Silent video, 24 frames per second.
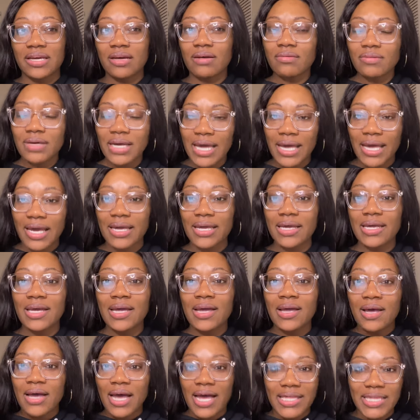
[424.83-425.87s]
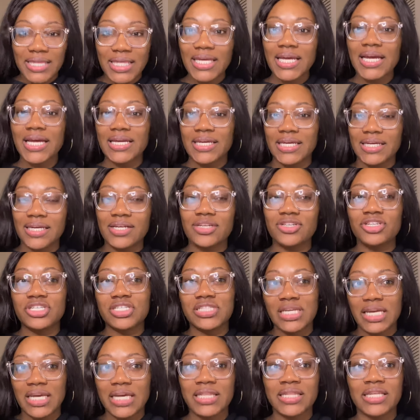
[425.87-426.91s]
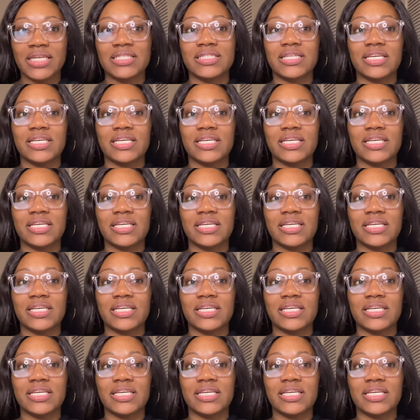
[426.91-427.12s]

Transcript: okay, I think I can understand this.